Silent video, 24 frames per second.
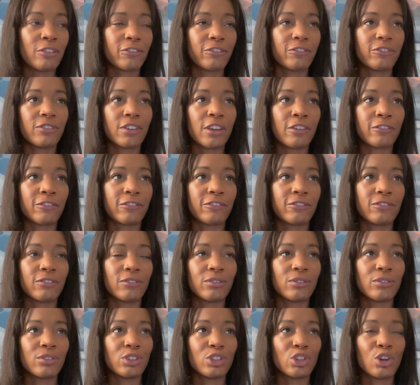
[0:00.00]
if
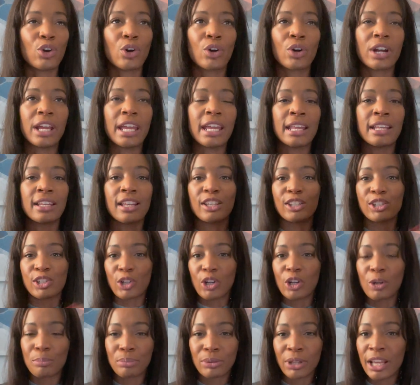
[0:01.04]
you're in a
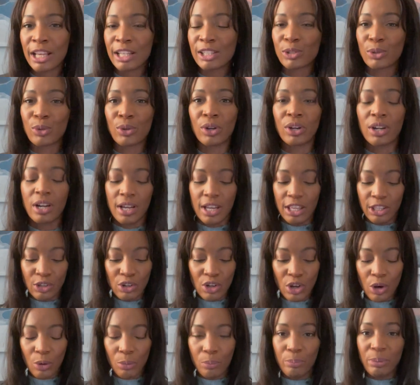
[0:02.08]
certain place or,
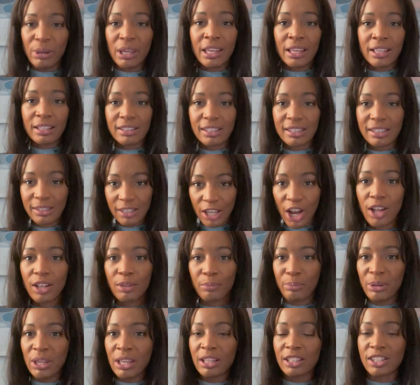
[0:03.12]
being
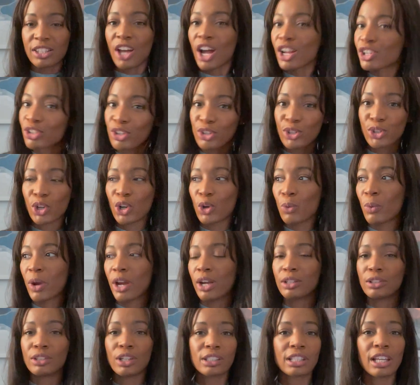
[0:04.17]
touched a certain way
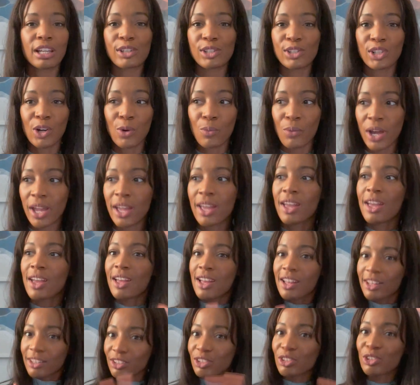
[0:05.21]
or looked at a certain way,
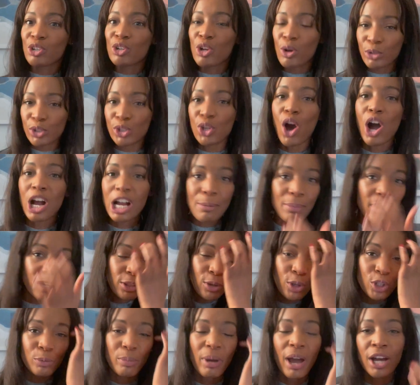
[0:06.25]
talk about
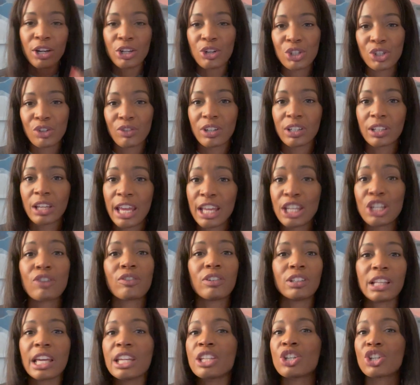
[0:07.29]
those boundaries in your
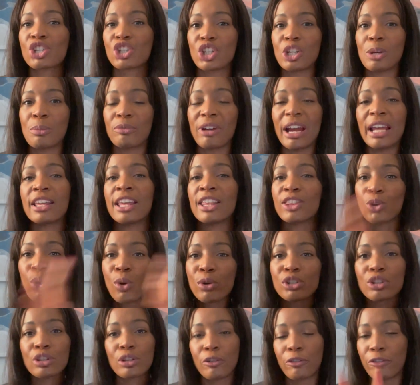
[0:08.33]
relationship, right? And
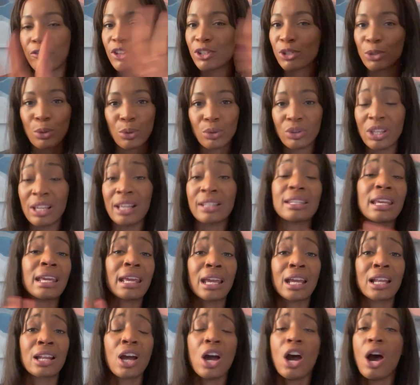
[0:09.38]
those are the physical things.
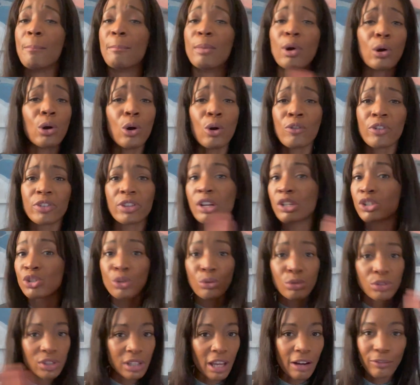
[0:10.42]
And moreover, there's
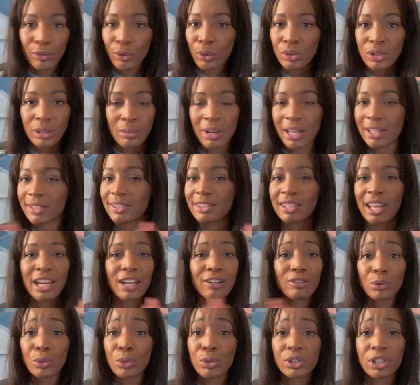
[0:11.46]
no set rules. I'm not
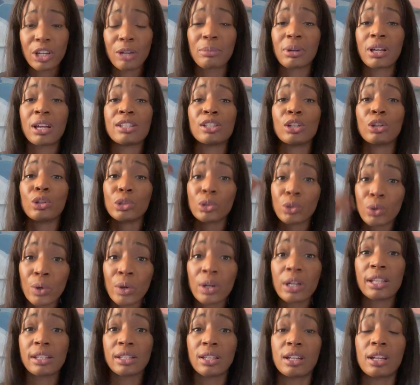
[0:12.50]
setting rules here because the
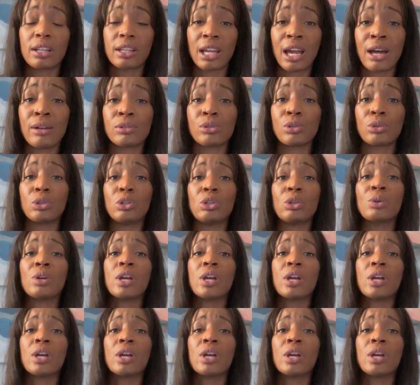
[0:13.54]
Lord is going to counsel you